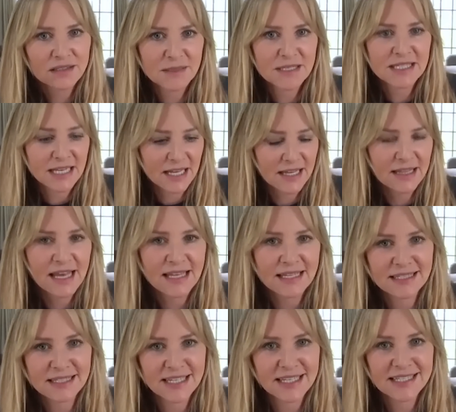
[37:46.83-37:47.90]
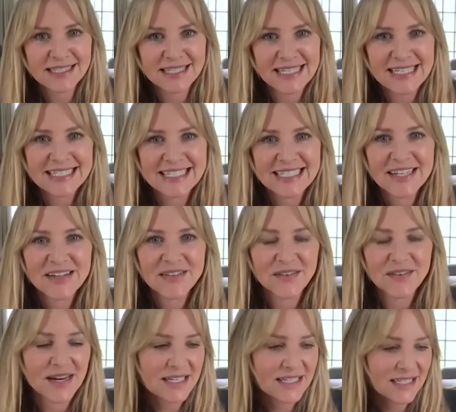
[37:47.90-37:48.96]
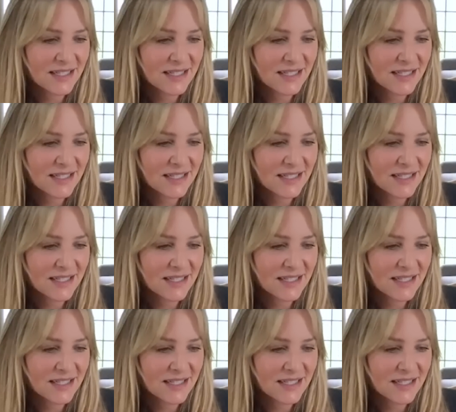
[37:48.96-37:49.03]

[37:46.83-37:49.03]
to be sitting in that seat, right?